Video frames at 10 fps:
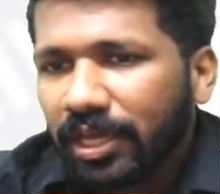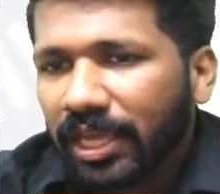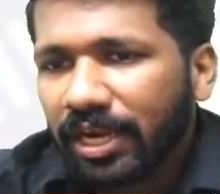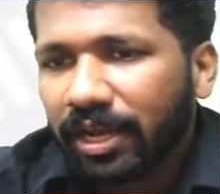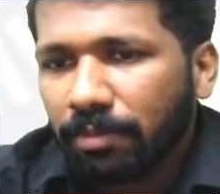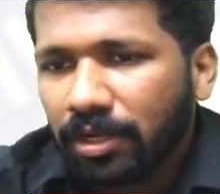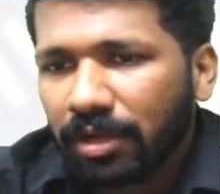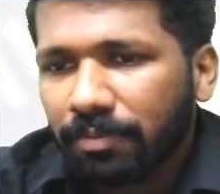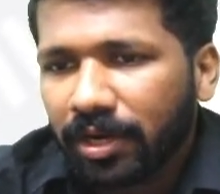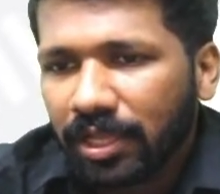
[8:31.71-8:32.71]
he doubled
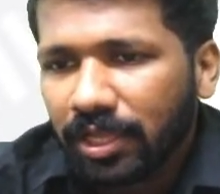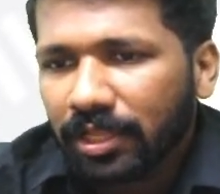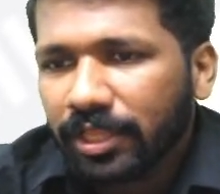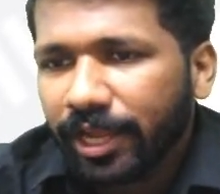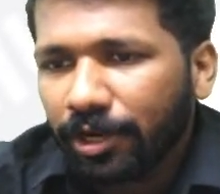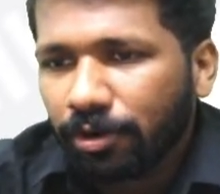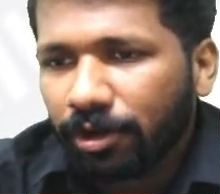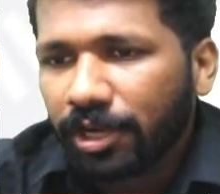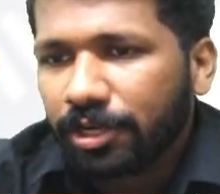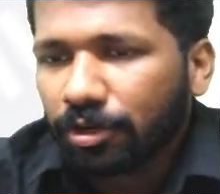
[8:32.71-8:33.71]
the money, then
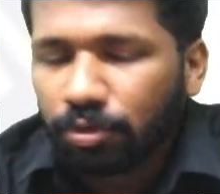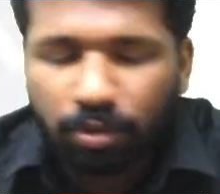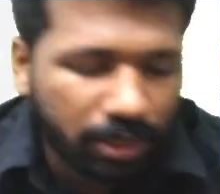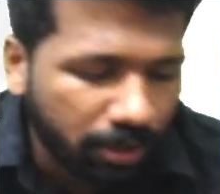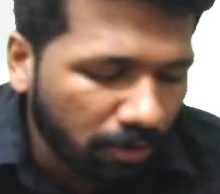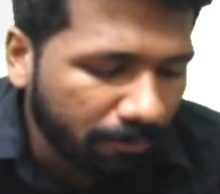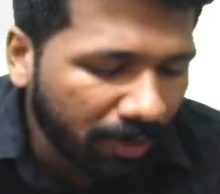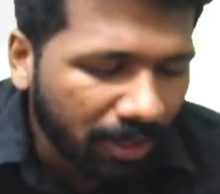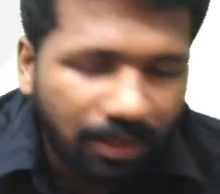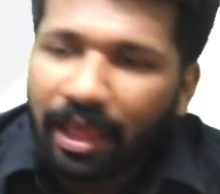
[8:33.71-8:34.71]
donated 200 rupee,